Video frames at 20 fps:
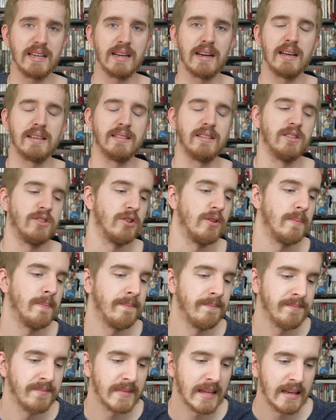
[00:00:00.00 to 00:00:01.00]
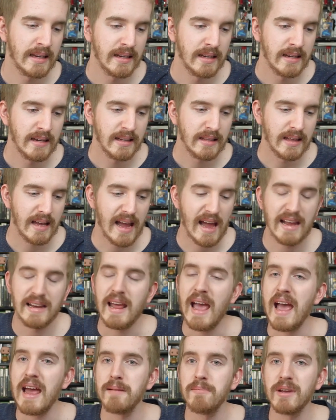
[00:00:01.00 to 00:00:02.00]
DNS issue. They had
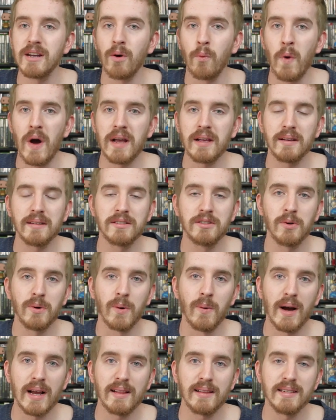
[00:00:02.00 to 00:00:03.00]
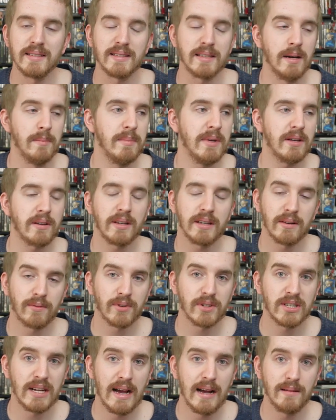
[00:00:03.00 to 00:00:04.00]
to add me to white to a whitelist a million
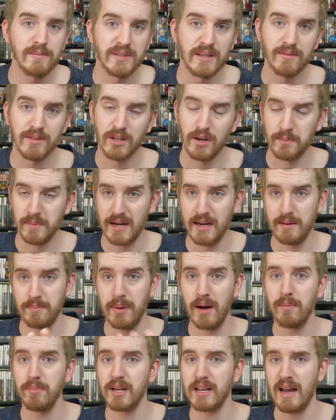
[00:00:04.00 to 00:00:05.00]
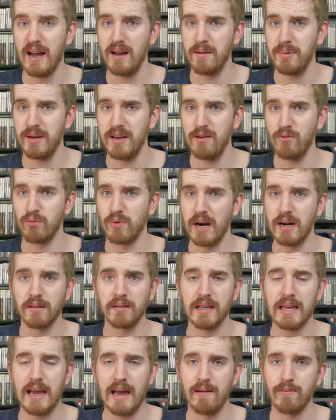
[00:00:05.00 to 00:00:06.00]
different times, even though my public IP
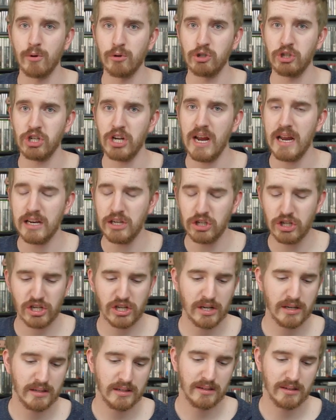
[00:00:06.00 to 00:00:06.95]
rarely ever changed,